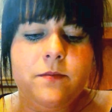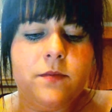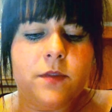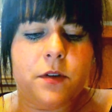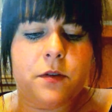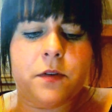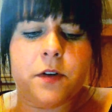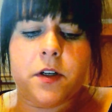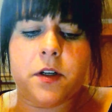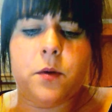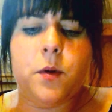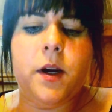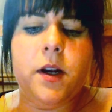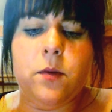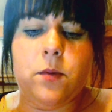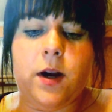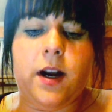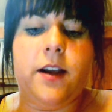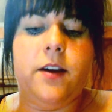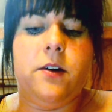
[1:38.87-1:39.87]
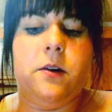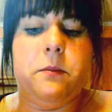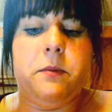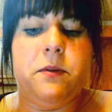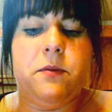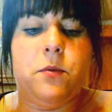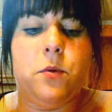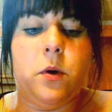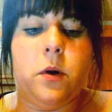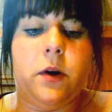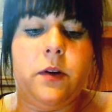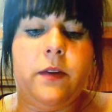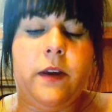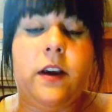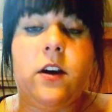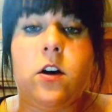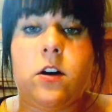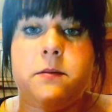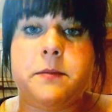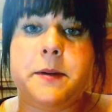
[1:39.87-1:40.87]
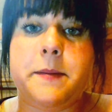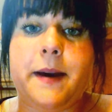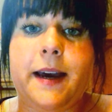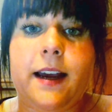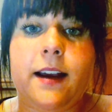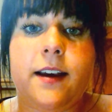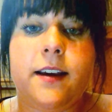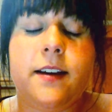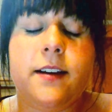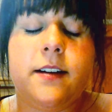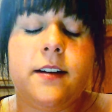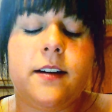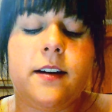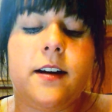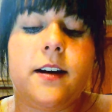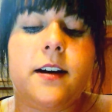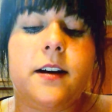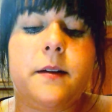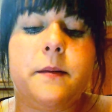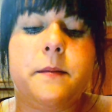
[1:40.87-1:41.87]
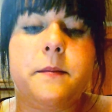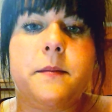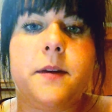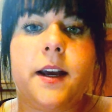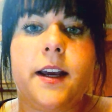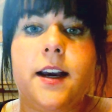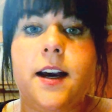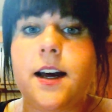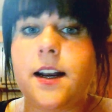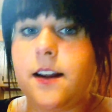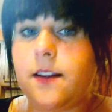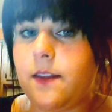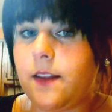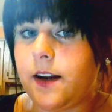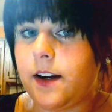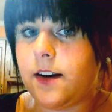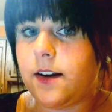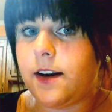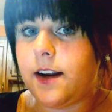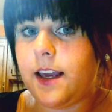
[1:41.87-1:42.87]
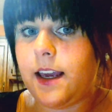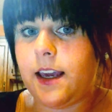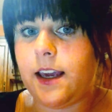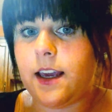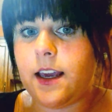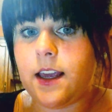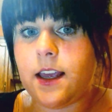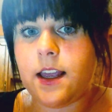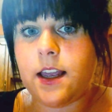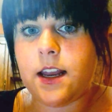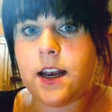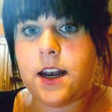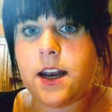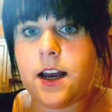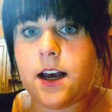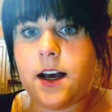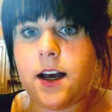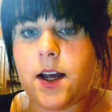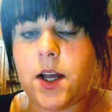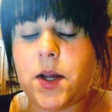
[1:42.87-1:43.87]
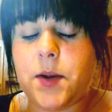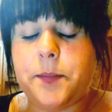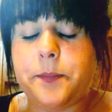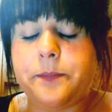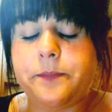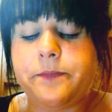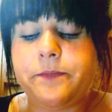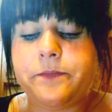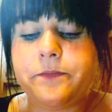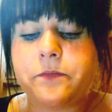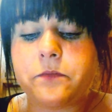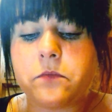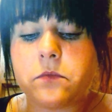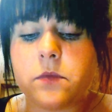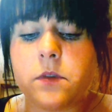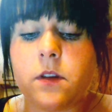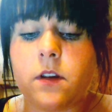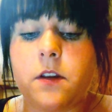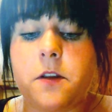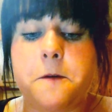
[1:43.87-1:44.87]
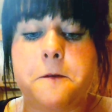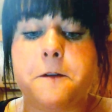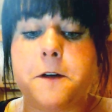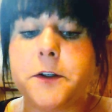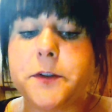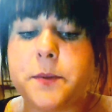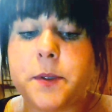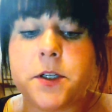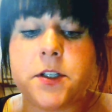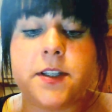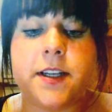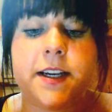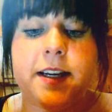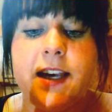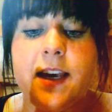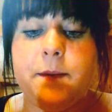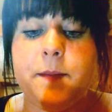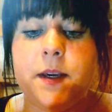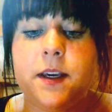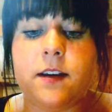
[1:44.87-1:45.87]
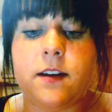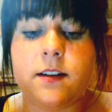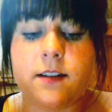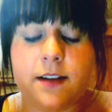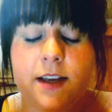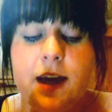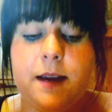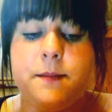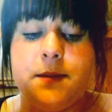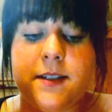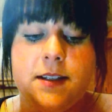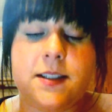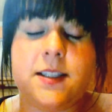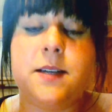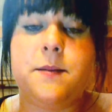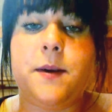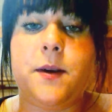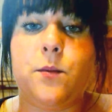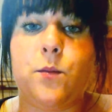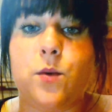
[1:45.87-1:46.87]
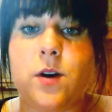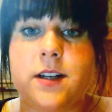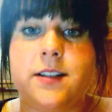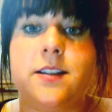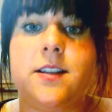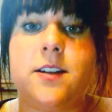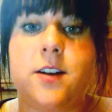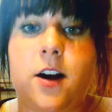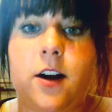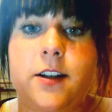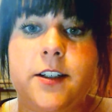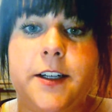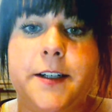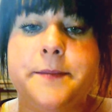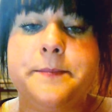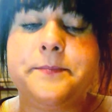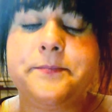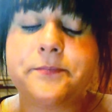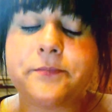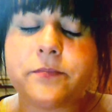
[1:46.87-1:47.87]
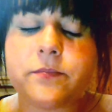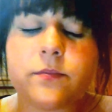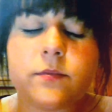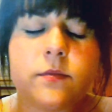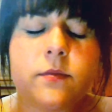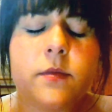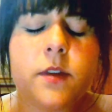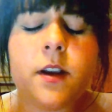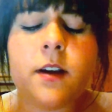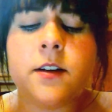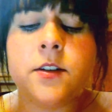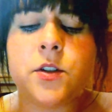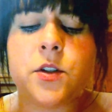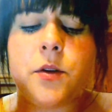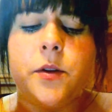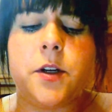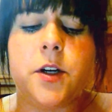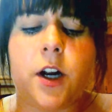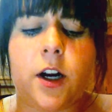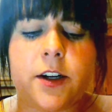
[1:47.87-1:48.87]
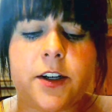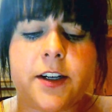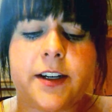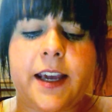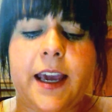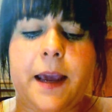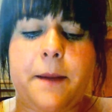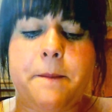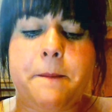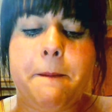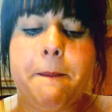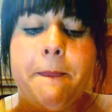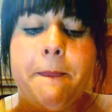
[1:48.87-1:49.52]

for quite a while before they called me back. I got in there and the first person that came to see me was the doctor. So the doctor came.